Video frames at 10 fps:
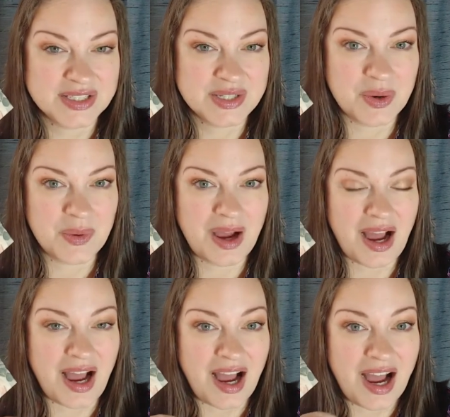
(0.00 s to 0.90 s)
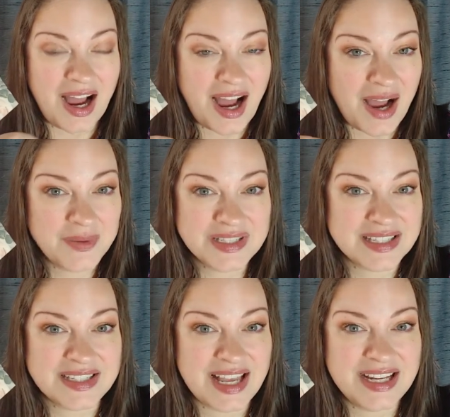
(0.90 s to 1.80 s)
So I was
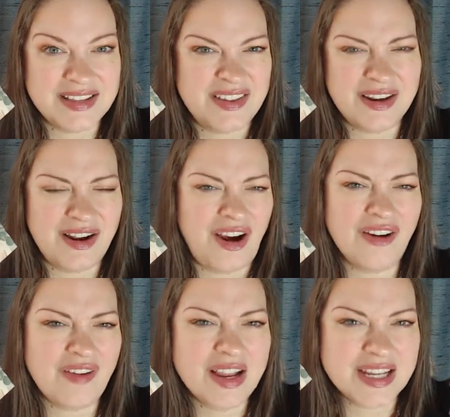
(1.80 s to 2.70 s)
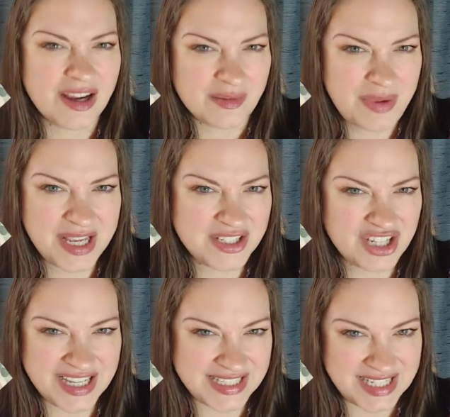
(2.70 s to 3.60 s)
excited that already on page
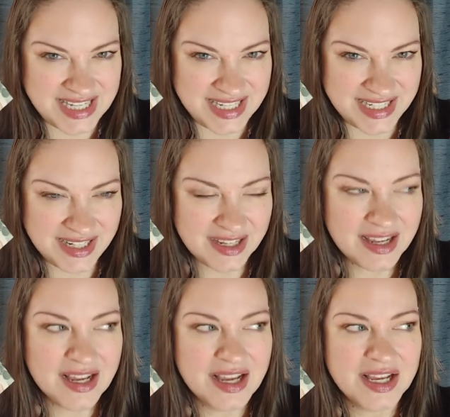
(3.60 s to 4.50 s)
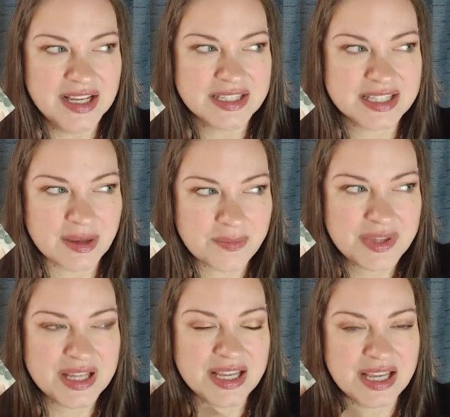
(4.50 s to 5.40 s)
18,
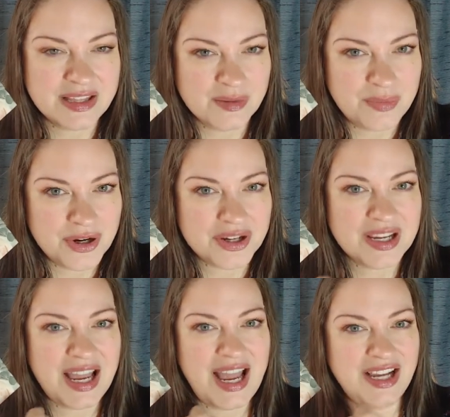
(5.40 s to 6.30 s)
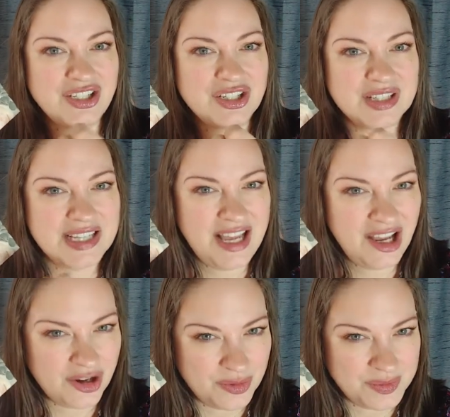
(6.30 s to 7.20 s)
something in the book actually
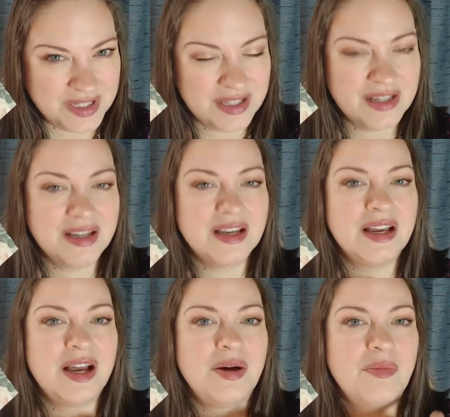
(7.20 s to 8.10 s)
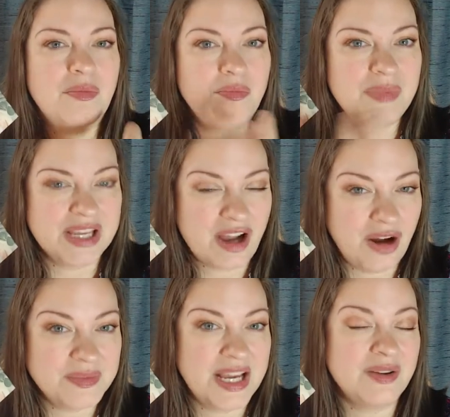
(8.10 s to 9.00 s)
helped me
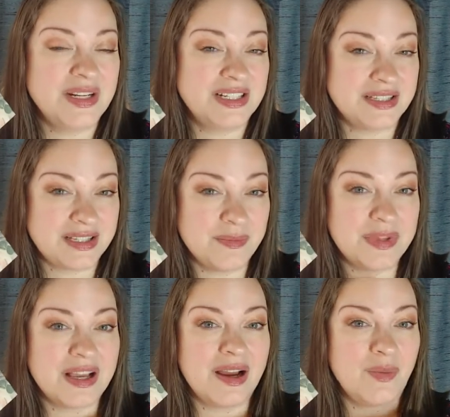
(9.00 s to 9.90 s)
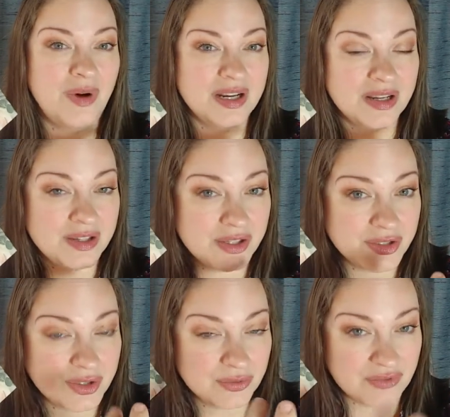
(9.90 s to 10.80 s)
calm down and it's something I want to
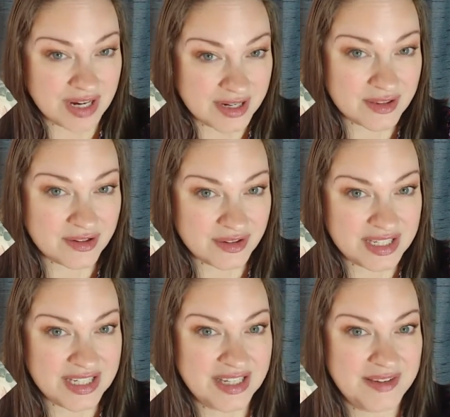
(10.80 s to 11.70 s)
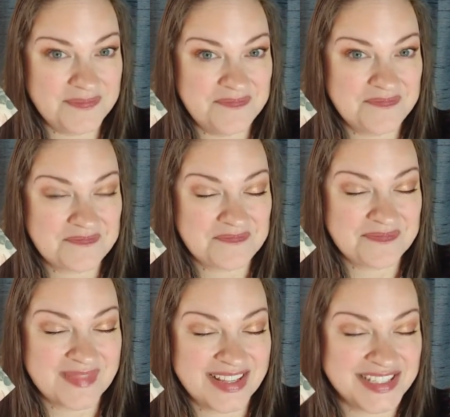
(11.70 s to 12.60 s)
do regularly.
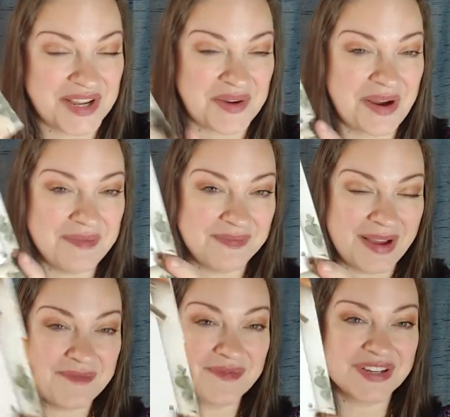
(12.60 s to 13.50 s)
So I'm, I'm